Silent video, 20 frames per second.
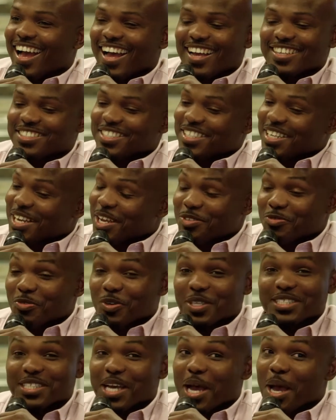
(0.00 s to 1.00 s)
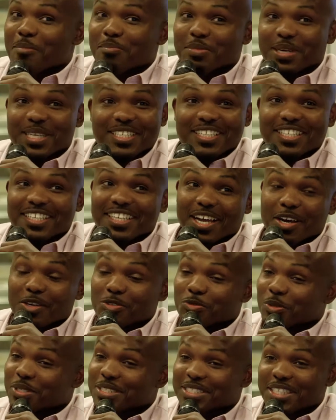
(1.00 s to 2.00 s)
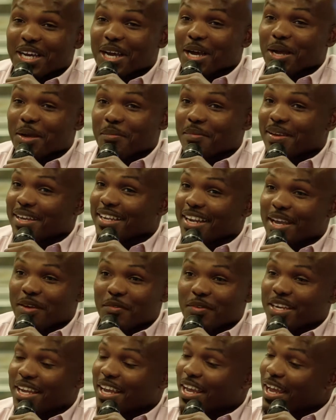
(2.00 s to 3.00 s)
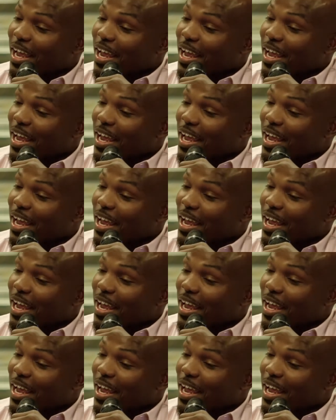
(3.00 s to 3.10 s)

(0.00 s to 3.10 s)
I said that was one time, buddy. That was one time, and every.